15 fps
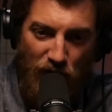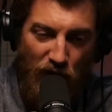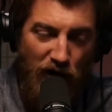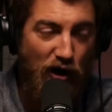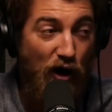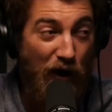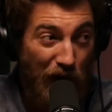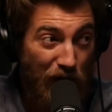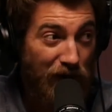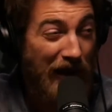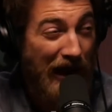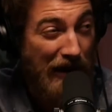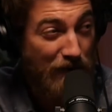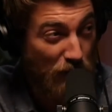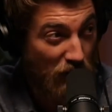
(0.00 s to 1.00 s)
we're a whole
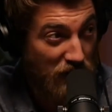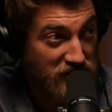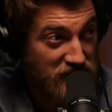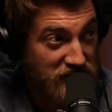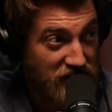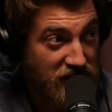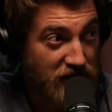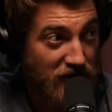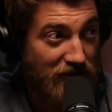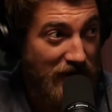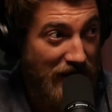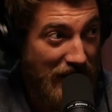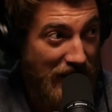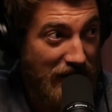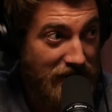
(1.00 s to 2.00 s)
lot more
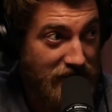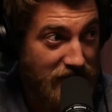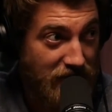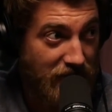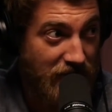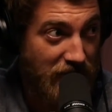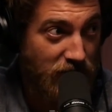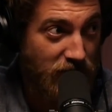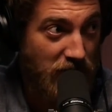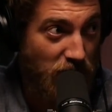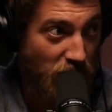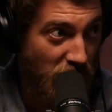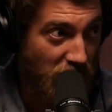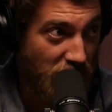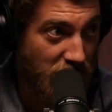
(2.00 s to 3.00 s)
sneakerhead than we
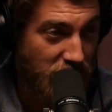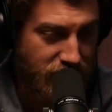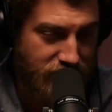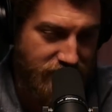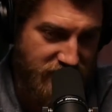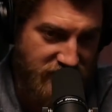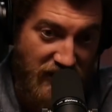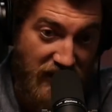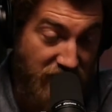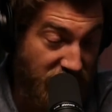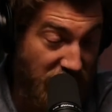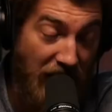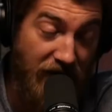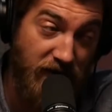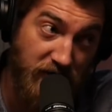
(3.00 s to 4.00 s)
were, say,
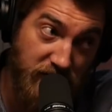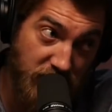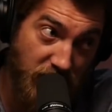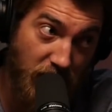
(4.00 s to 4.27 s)
five years